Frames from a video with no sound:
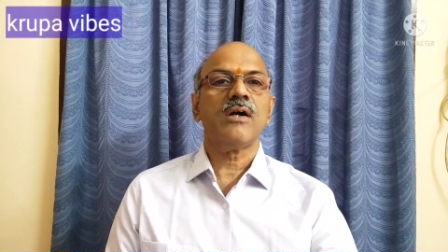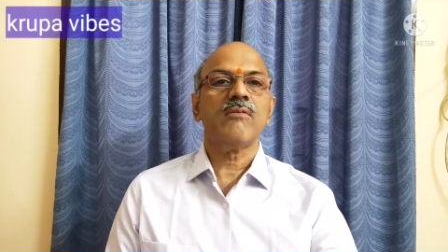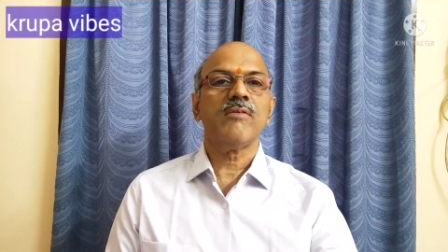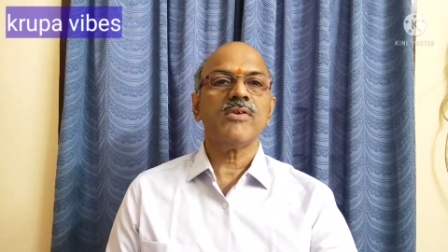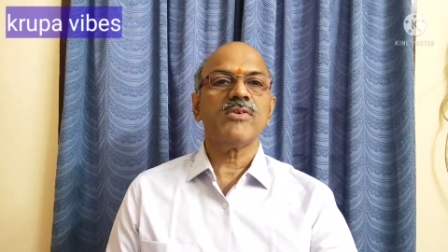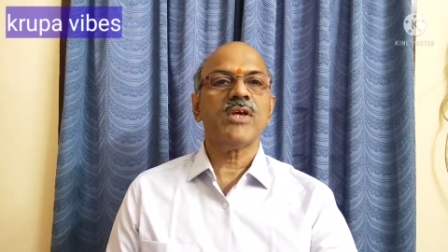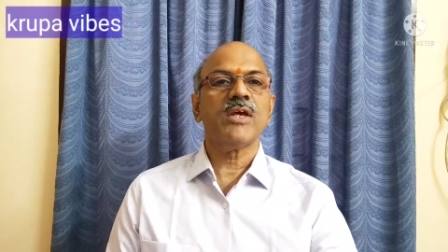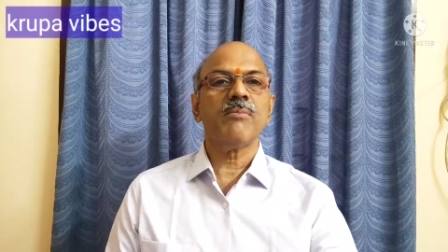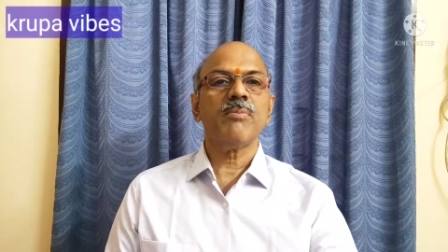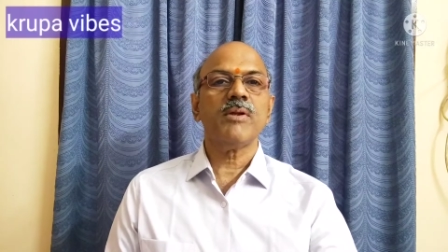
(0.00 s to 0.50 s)

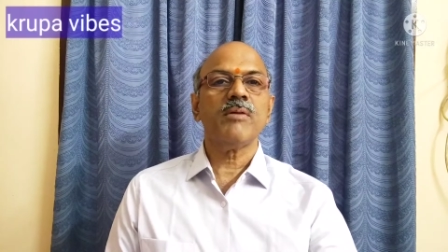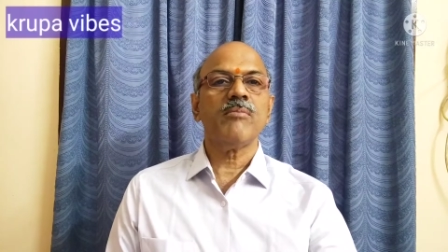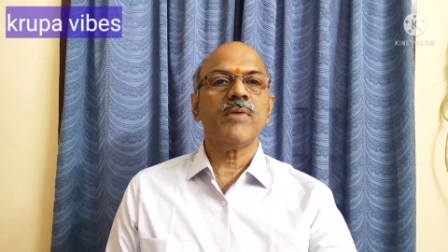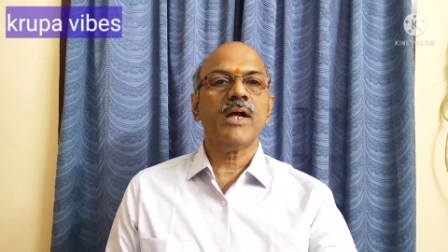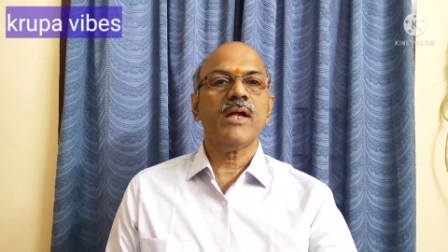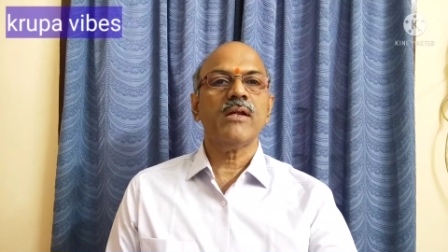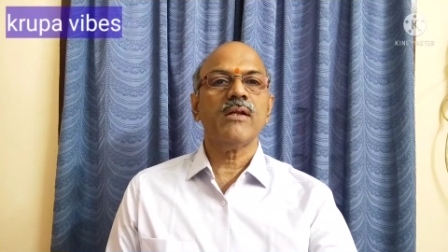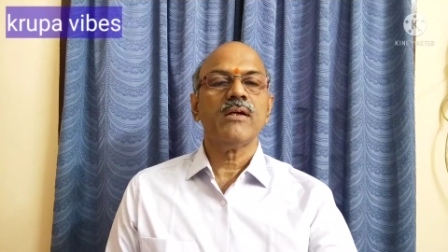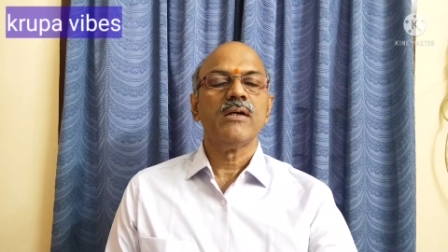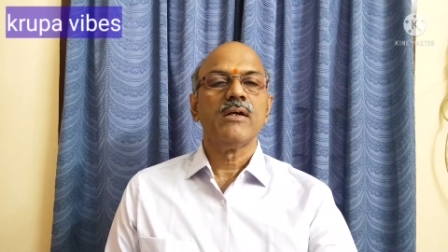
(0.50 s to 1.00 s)
always keep in
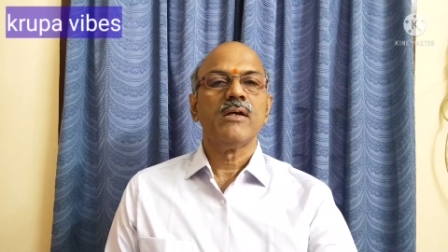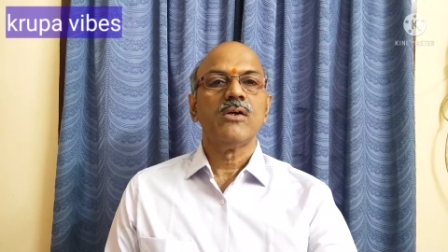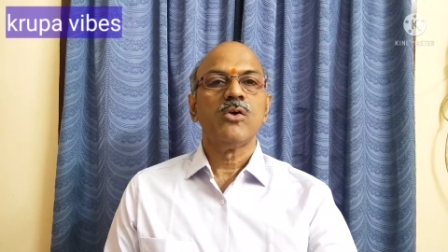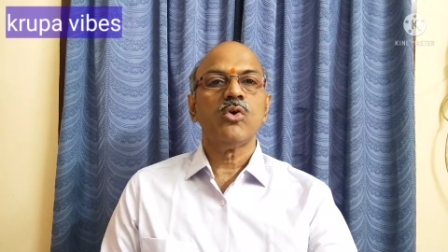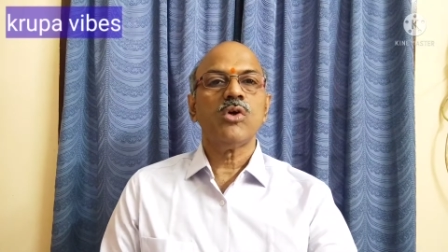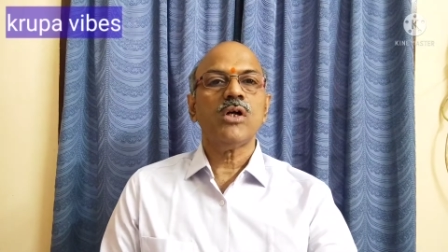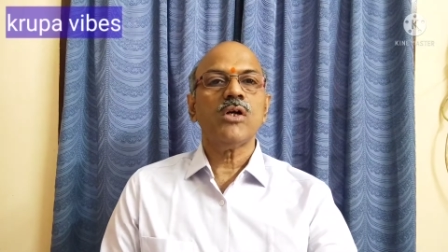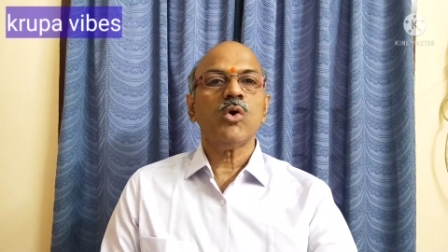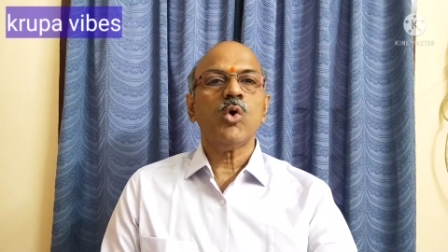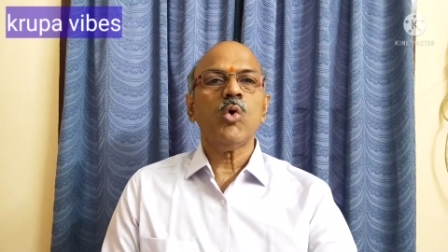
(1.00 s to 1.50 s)
mind.
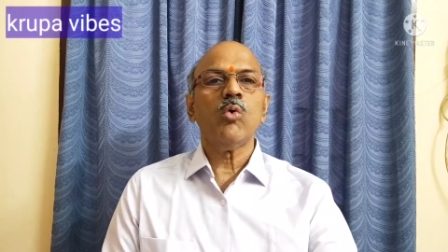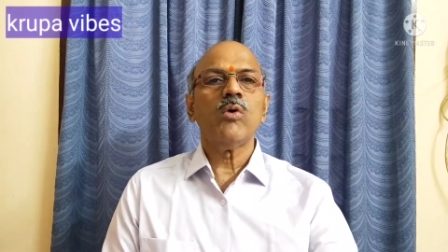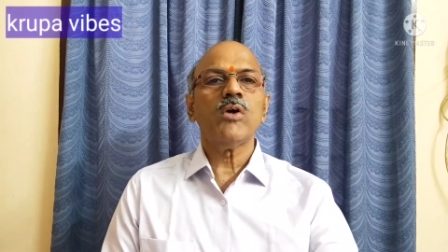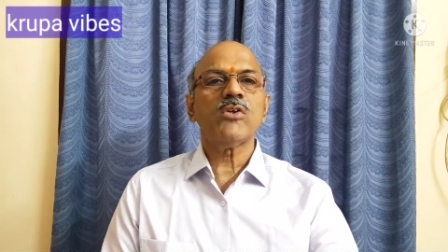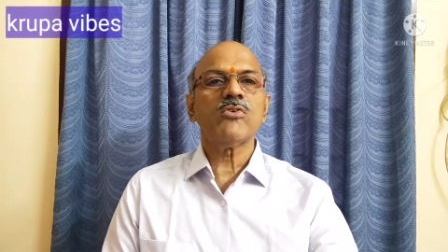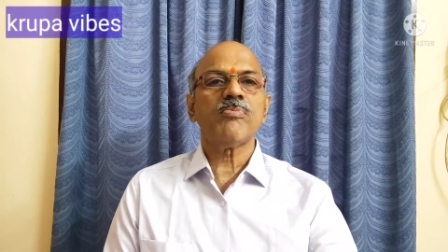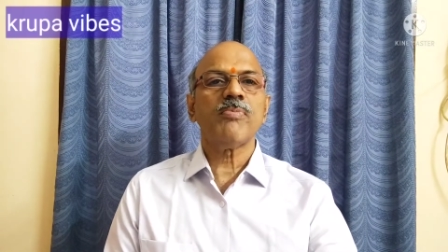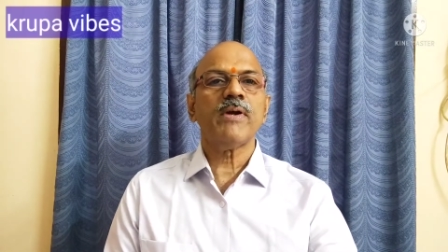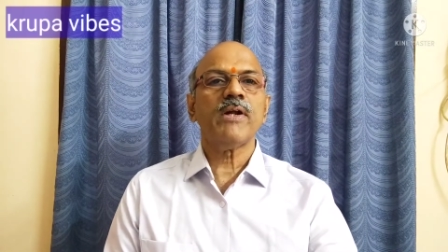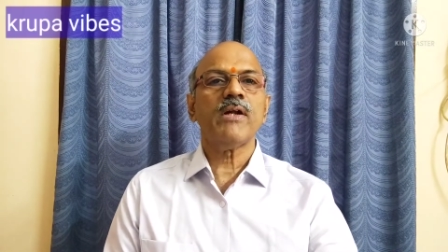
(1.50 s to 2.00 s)
Do not
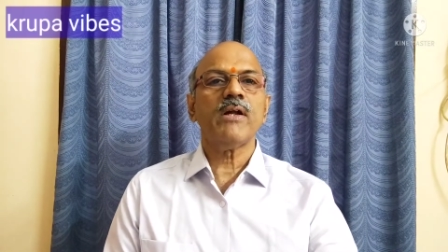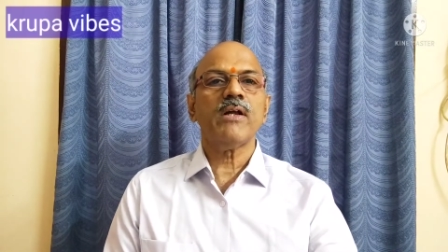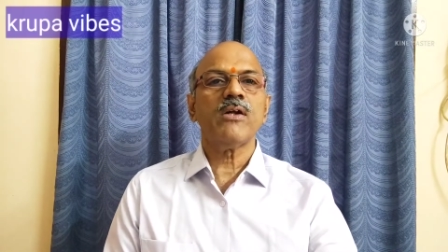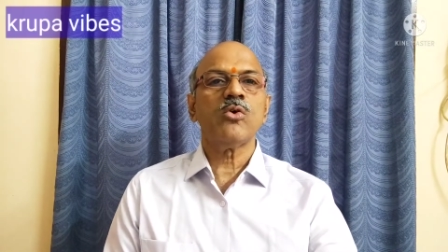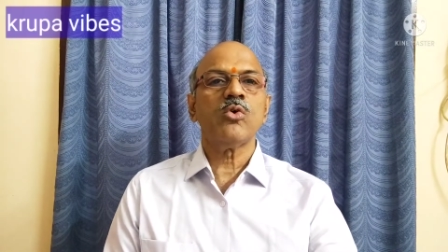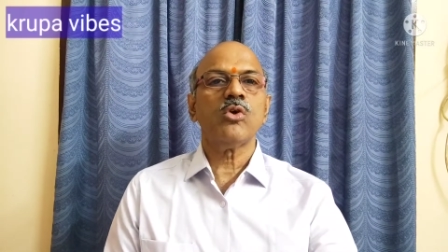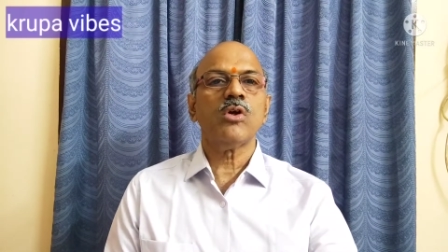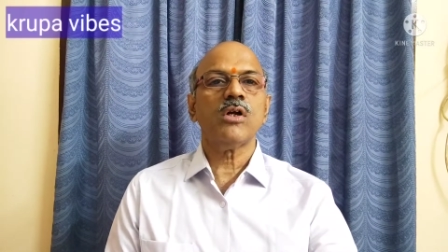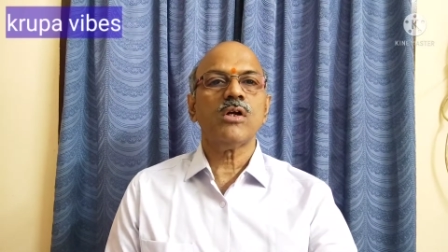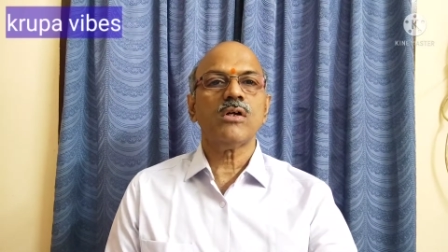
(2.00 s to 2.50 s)
overspend
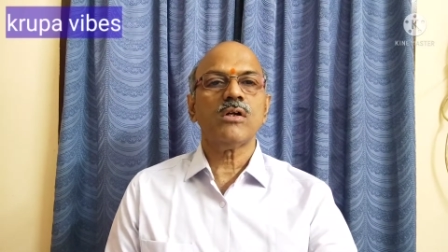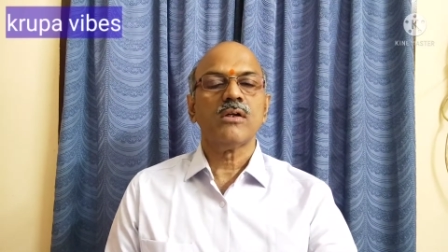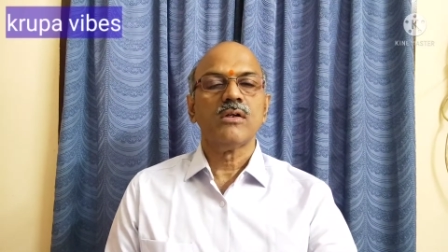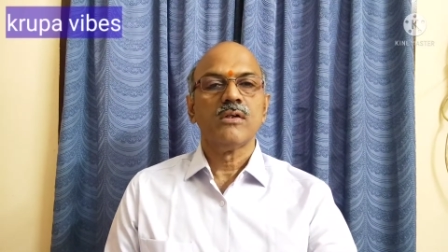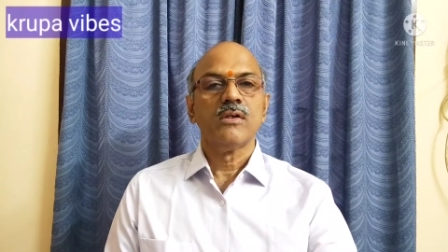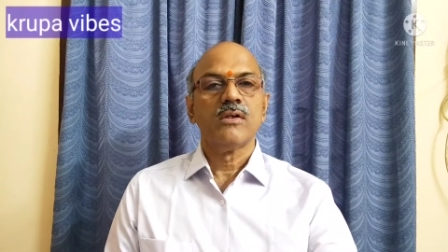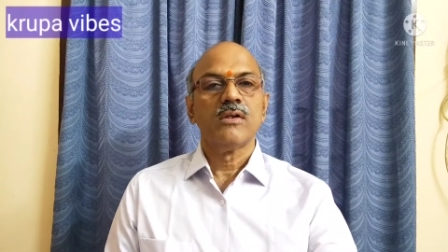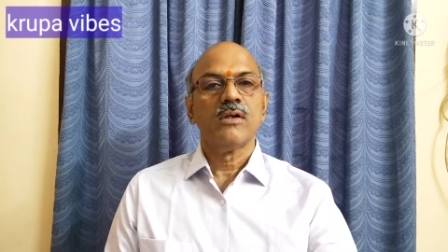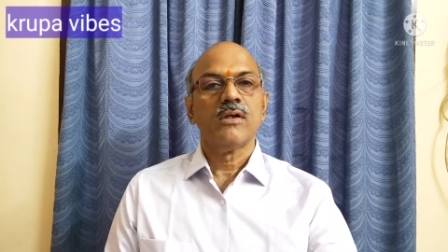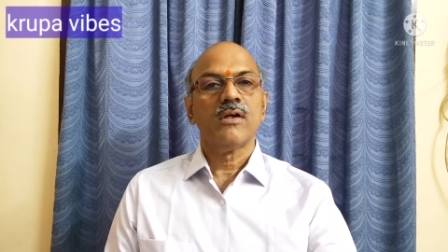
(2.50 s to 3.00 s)
or do
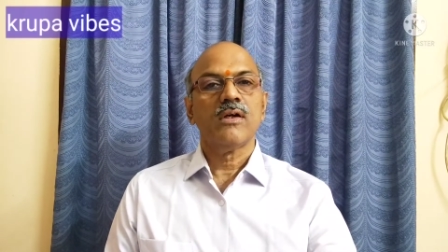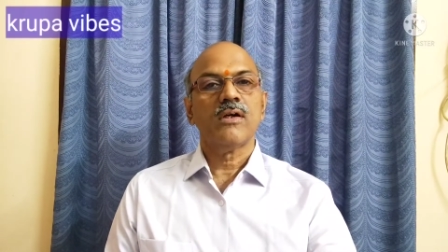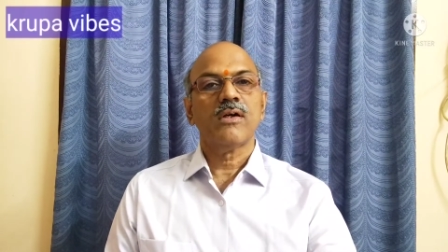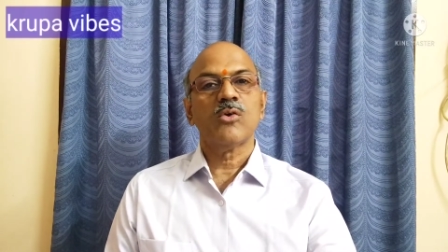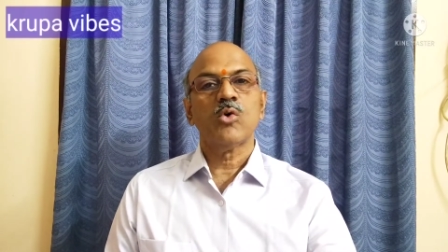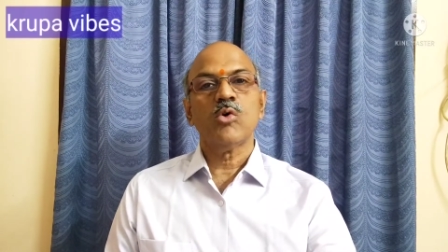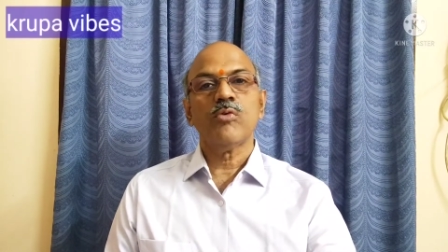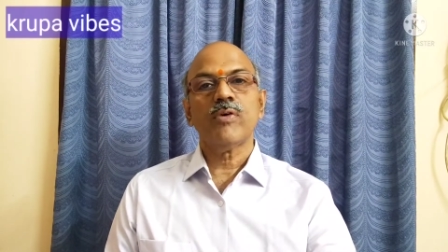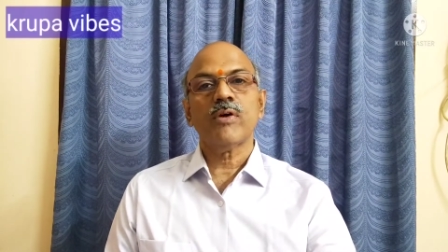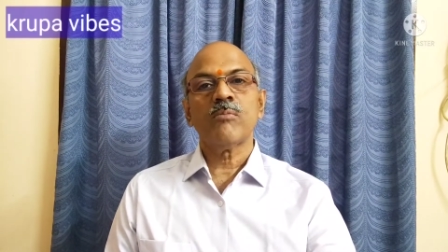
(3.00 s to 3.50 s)

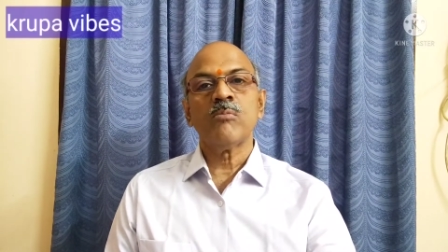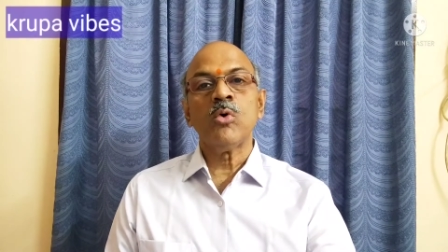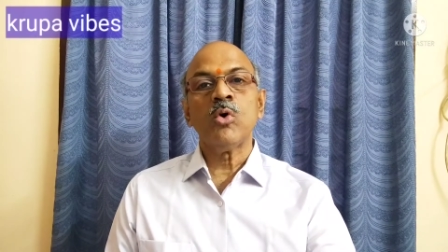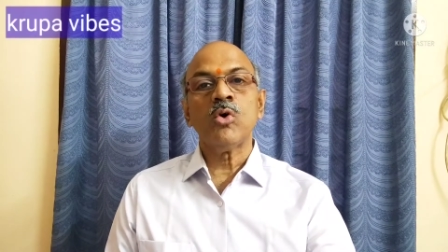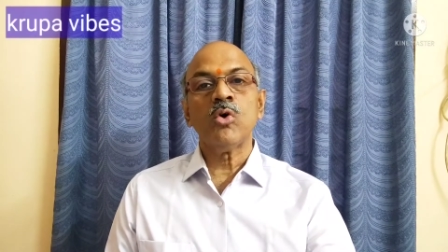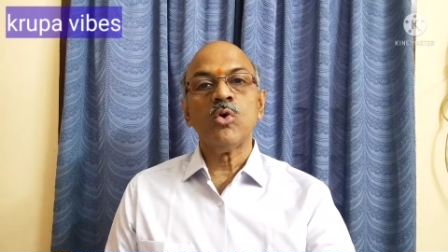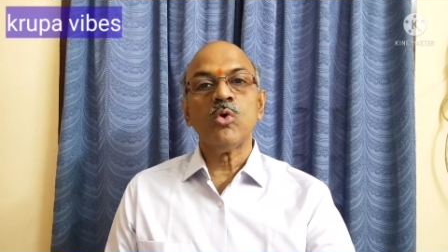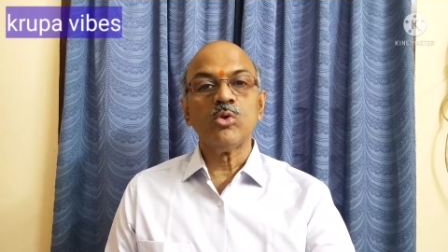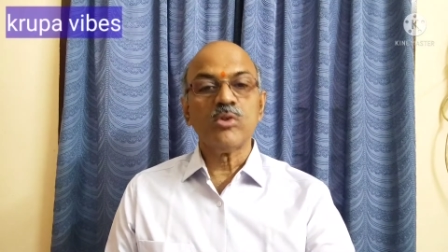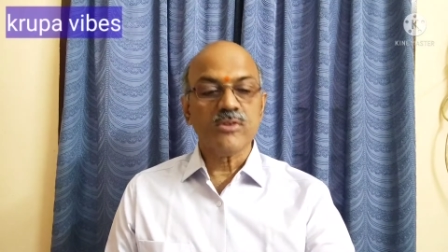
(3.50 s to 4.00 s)
not go for
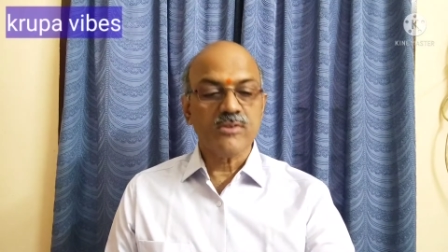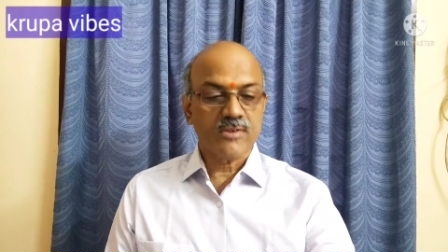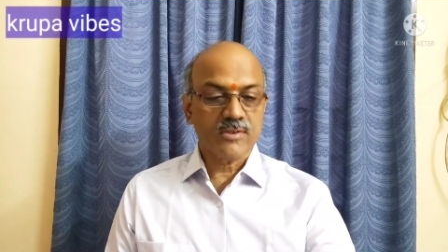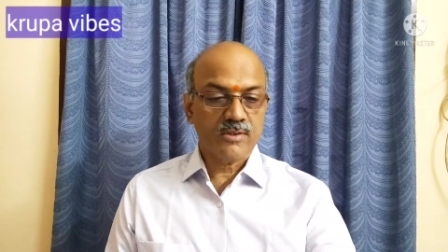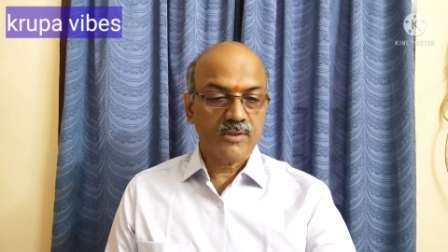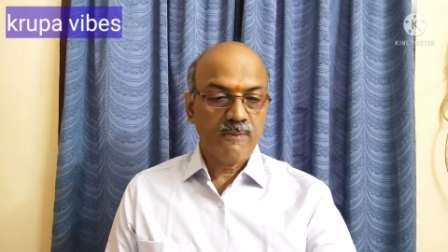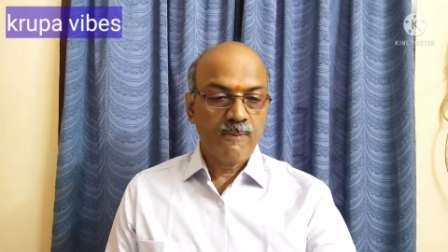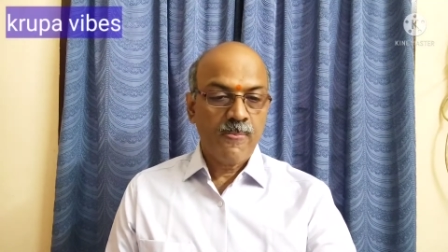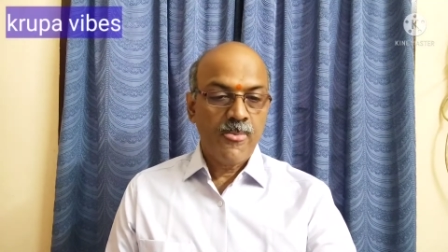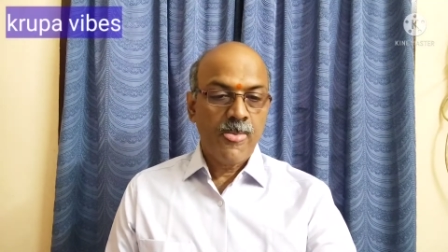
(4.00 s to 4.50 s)
more loans.